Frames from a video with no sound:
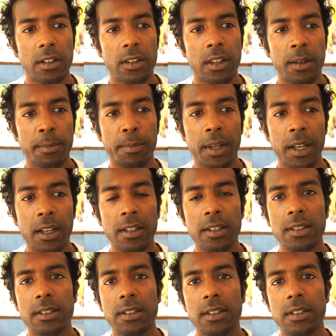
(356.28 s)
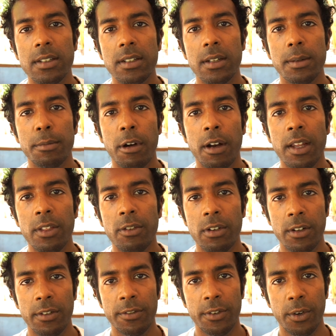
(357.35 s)
The biggest
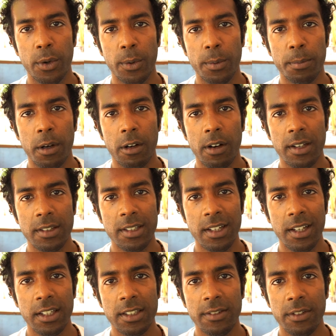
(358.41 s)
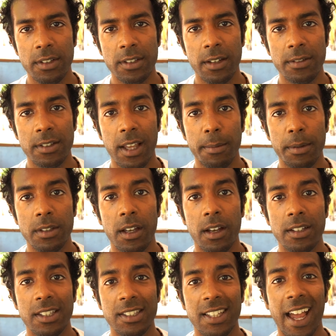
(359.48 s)
breakthrough for procrastination, for
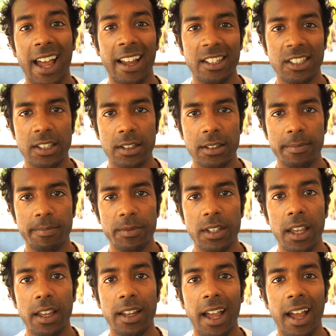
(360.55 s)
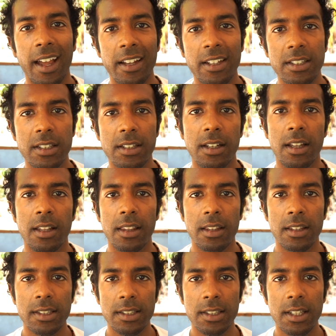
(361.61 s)
self-sabotage, is action. Take action and
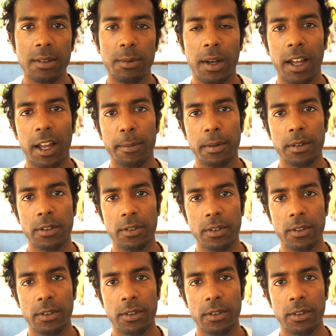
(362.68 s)
see what happens